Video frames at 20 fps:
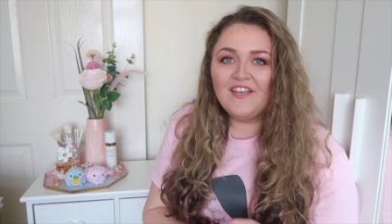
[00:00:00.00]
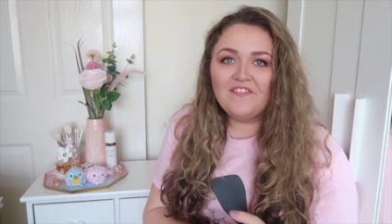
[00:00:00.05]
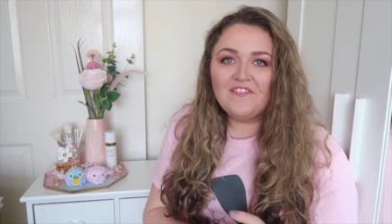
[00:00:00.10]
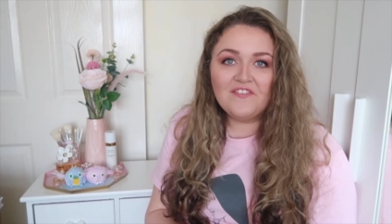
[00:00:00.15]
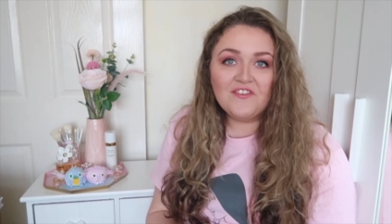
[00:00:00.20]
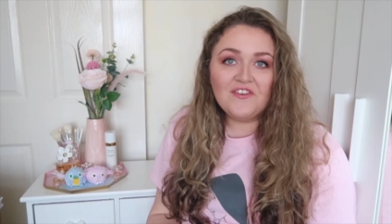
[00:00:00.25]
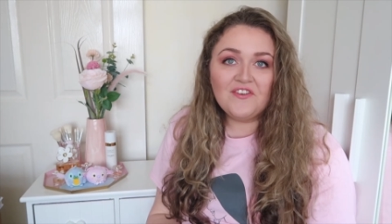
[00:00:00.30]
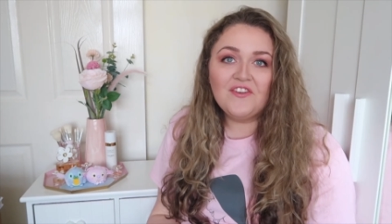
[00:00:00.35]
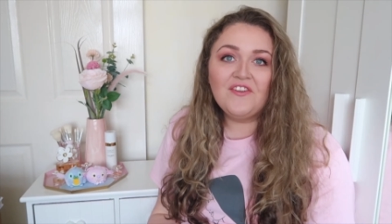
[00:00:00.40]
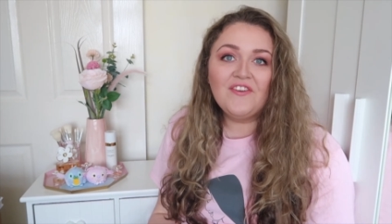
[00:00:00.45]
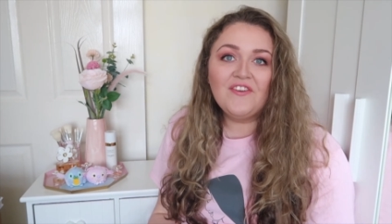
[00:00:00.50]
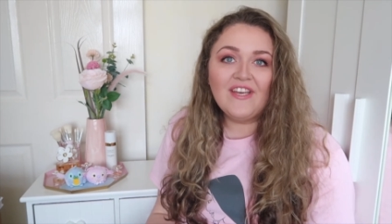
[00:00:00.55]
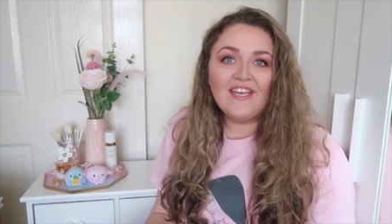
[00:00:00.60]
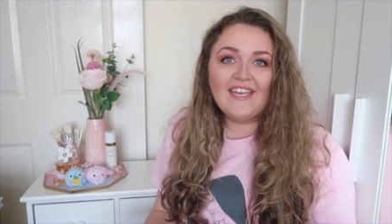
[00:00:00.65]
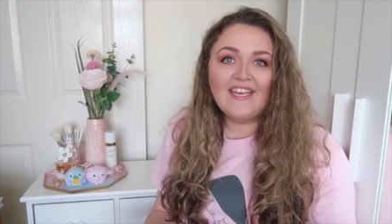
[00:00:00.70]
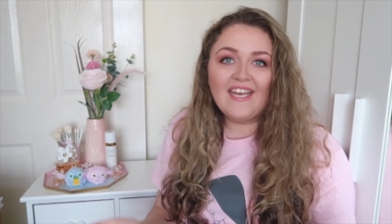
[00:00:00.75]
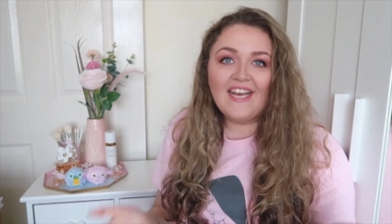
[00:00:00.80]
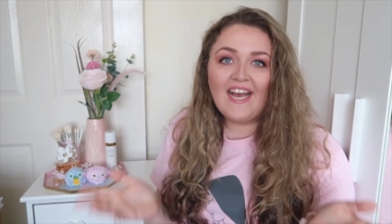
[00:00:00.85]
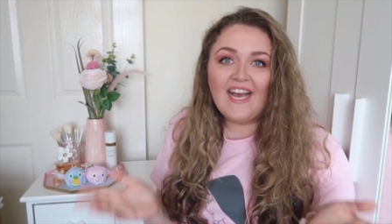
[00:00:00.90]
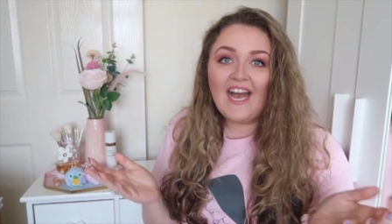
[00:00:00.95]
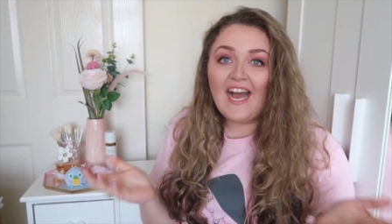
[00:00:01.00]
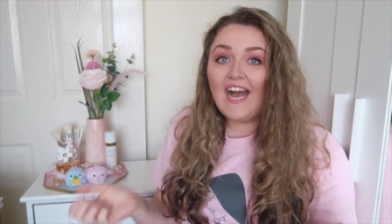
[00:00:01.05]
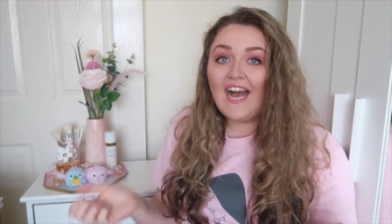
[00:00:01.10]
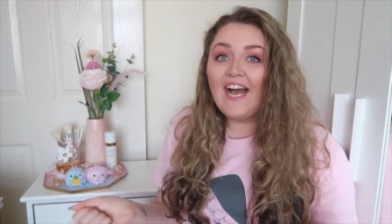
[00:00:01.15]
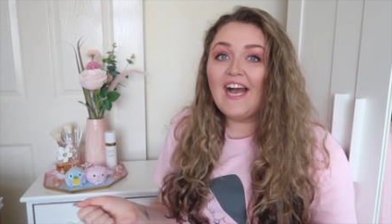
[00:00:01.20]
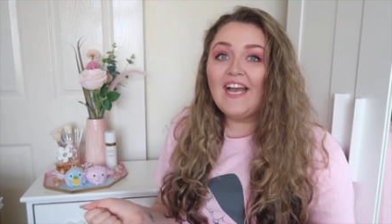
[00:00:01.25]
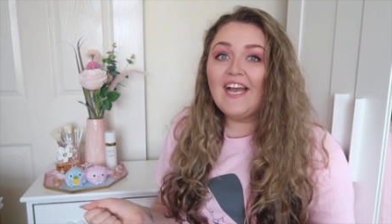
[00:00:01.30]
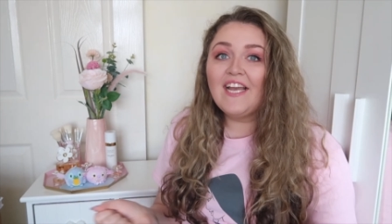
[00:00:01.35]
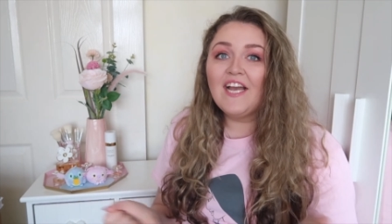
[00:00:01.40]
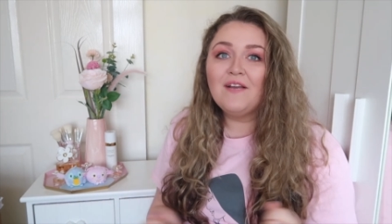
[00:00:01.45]
If you're new here,
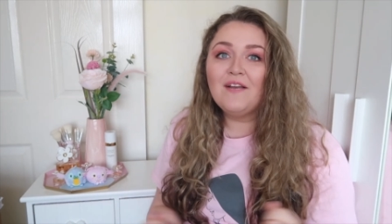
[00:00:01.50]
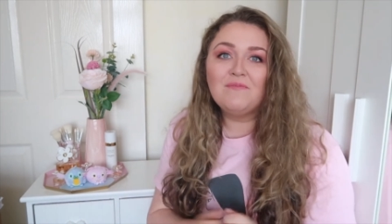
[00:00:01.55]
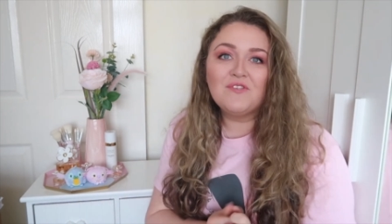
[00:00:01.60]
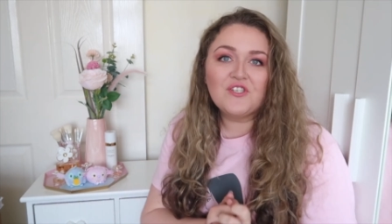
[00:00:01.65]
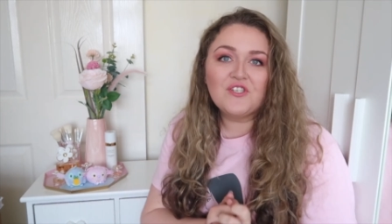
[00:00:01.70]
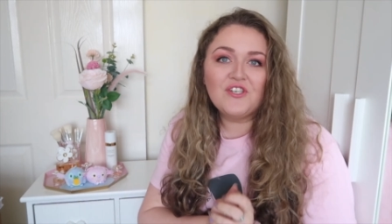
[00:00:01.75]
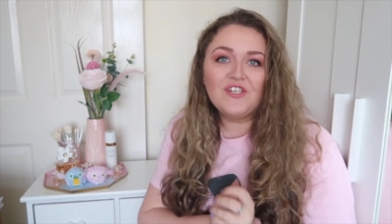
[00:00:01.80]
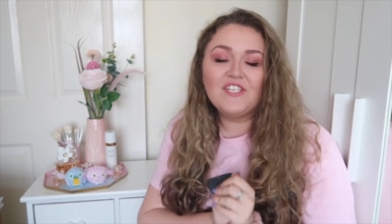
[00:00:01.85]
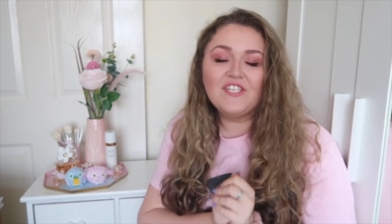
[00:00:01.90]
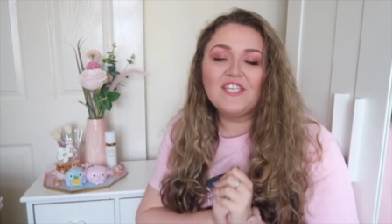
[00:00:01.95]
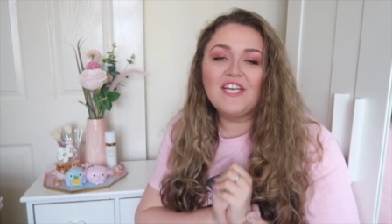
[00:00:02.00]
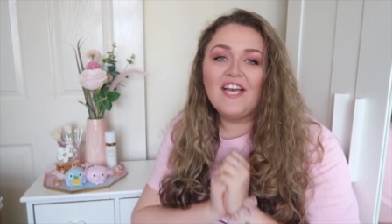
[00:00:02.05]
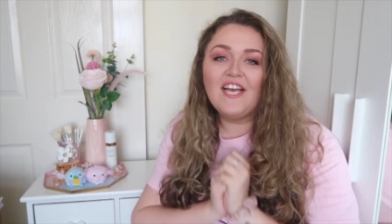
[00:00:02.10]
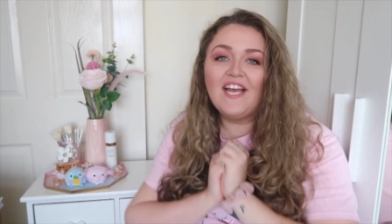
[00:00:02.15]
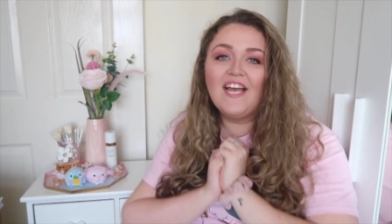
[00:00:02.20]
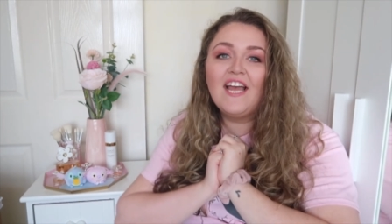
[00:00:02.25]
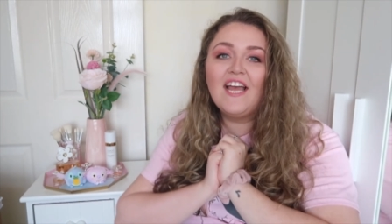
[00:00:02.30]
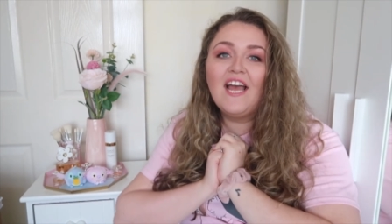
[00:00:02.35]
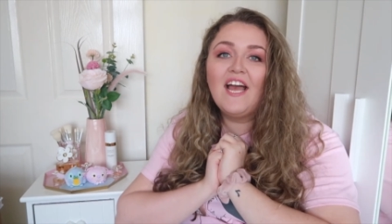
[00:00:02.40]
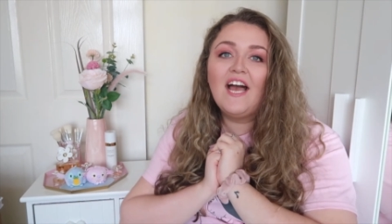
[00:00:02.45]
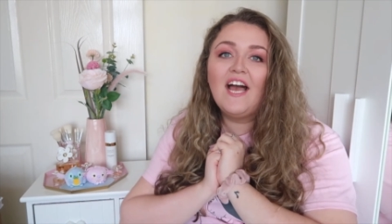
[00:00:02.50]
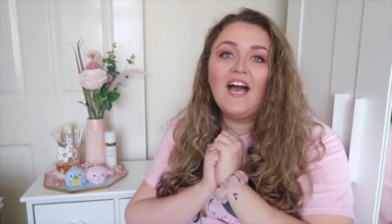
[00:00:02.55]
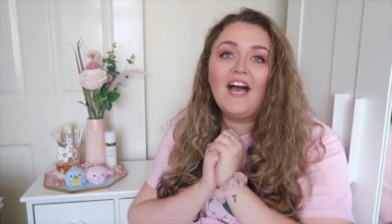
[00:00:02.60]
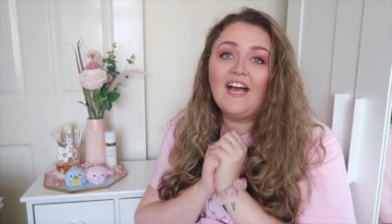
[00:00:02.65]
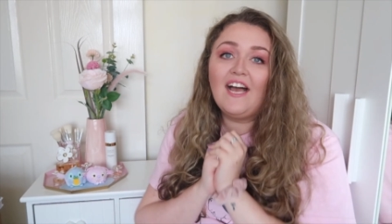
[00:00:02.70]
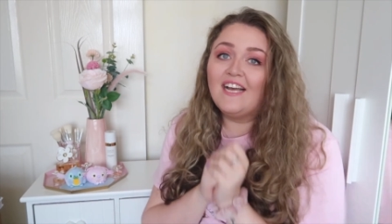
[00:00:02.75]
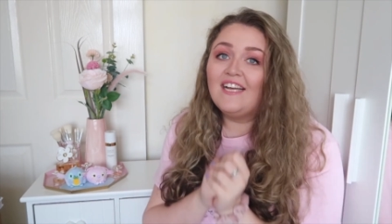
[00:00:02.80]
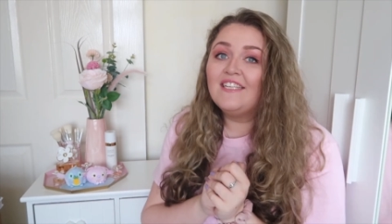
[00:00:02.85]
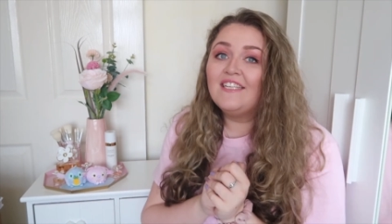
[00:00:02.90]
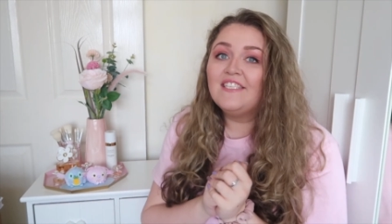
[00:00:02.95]
hi, I'm Georgia
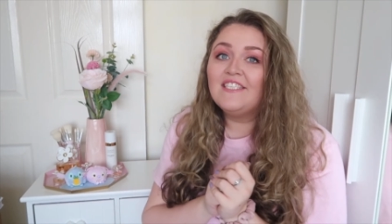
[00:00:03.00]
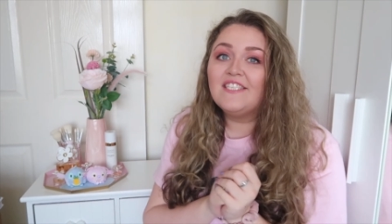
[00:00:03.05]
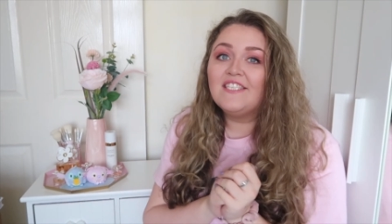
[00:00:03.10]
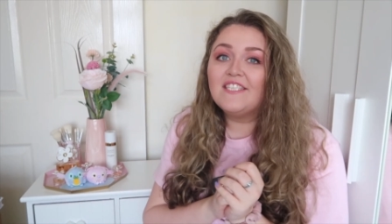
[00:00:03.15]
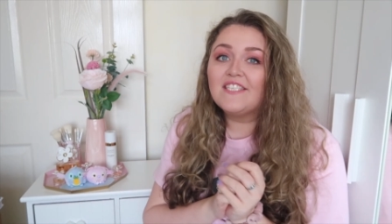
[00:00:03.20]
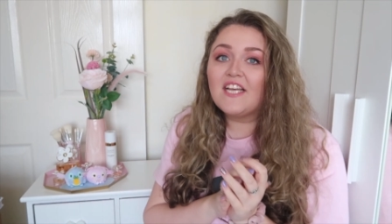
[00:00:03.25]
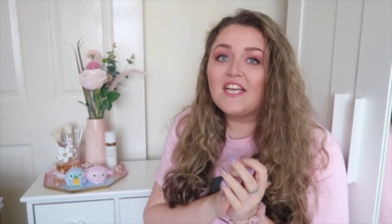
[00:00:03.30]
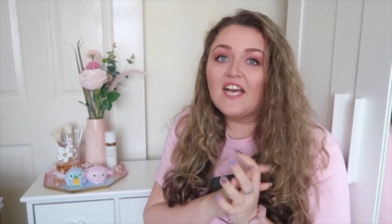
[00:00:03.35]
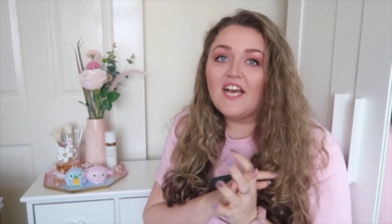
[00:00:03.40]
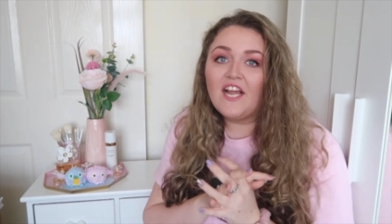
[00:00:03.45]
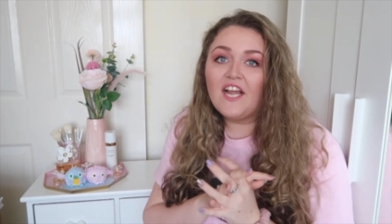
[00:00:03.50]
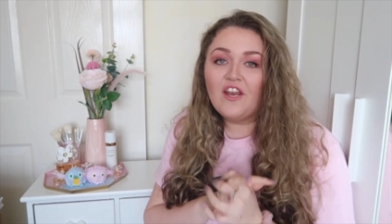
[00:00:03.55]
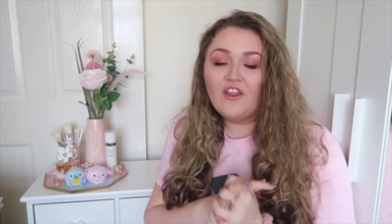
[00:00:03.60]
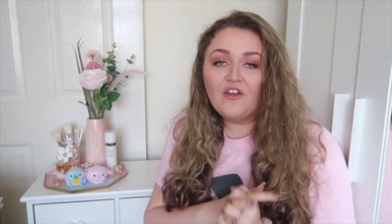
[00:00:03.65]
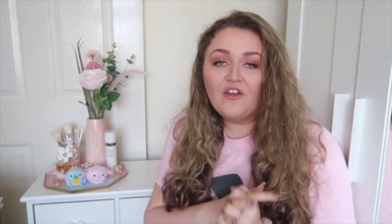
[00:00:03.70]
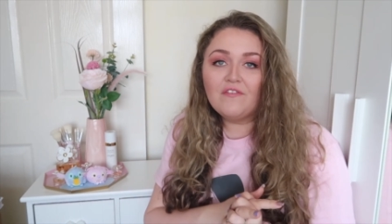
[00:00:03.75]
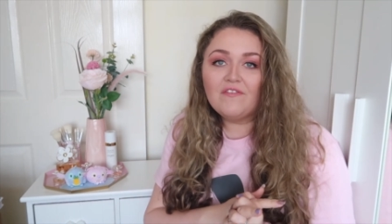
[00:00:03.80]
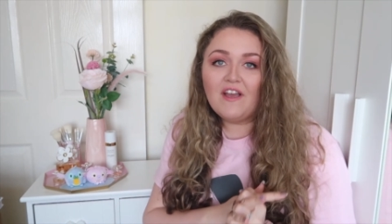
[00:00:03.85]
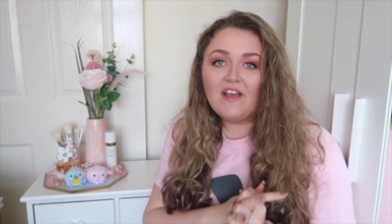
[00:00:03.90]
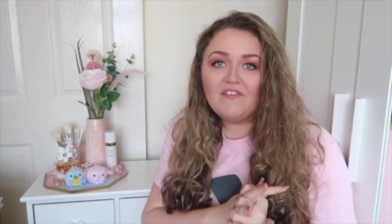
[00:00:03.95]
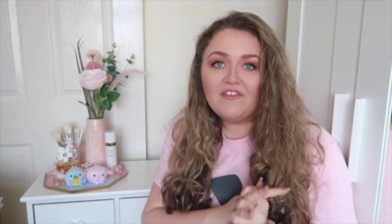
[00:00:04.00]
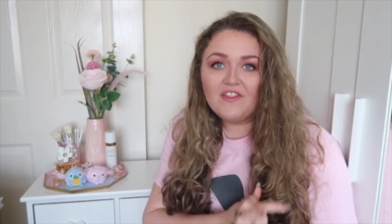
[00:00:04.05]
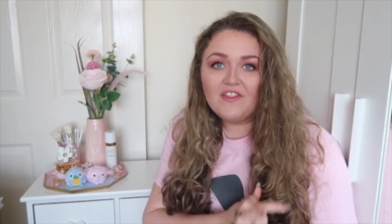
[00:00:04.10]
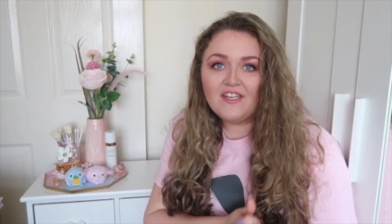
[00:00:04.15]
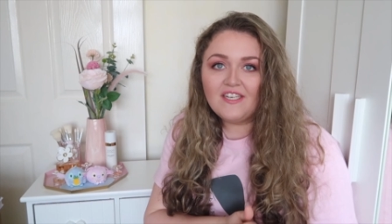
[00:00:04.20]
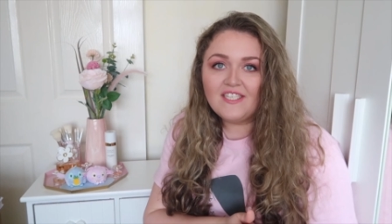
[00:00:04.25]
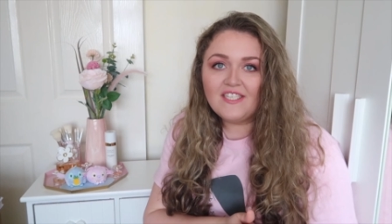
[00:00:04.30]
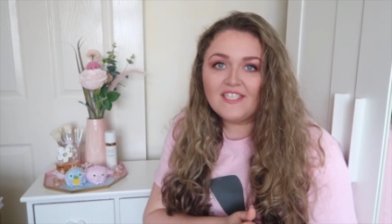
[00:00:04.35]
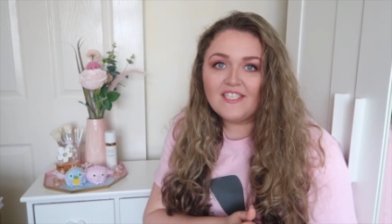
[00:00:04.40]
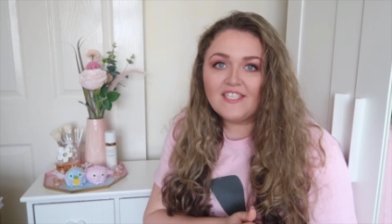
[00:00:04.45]
and I love
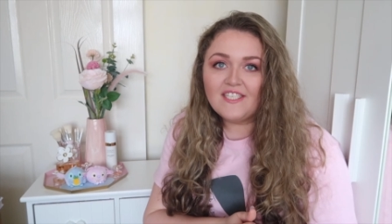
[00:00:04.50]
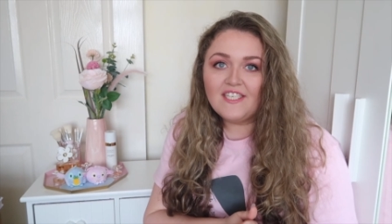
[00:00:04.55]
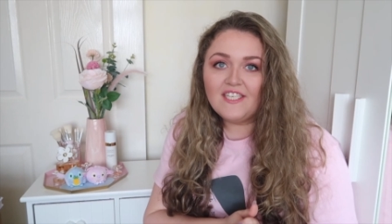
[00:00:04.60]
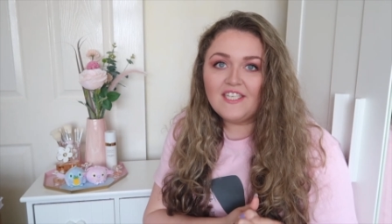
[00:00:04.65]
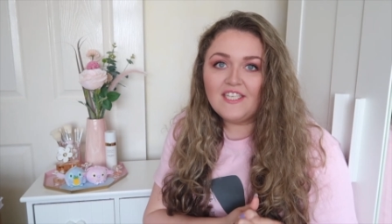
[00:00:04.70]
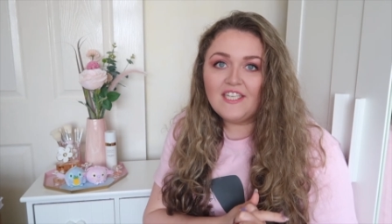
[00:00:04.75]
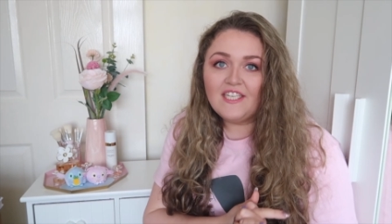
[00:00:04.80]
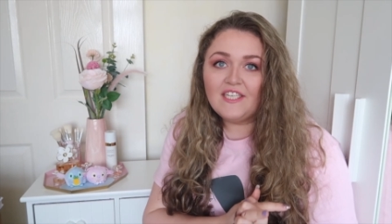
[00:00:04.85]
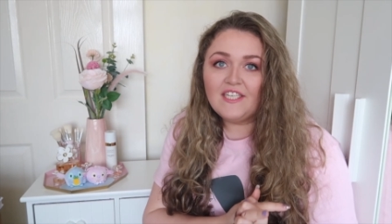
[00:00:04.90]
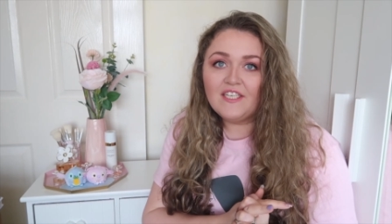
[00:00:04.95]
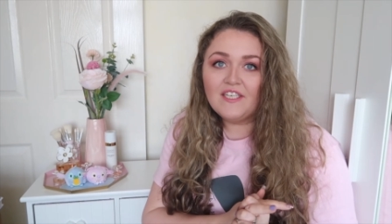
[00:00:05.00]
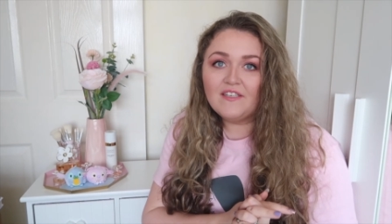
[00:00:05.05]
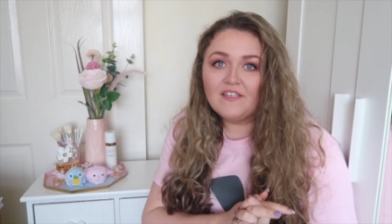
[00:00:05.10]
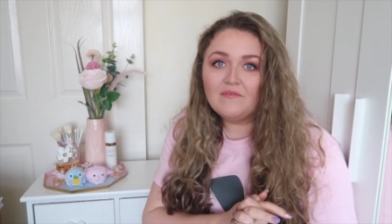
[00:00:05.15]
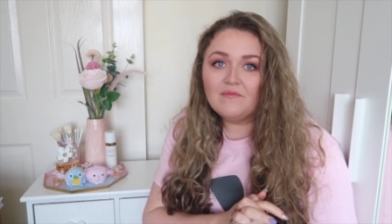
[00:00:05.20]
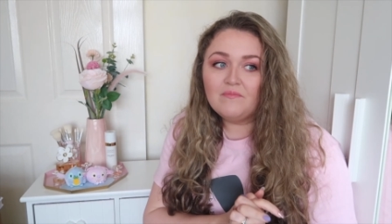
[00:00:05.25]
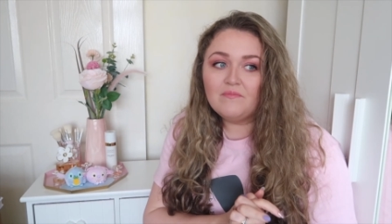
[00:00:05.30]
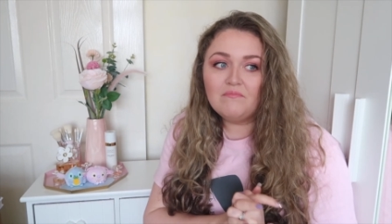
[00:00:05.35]
everything Disney.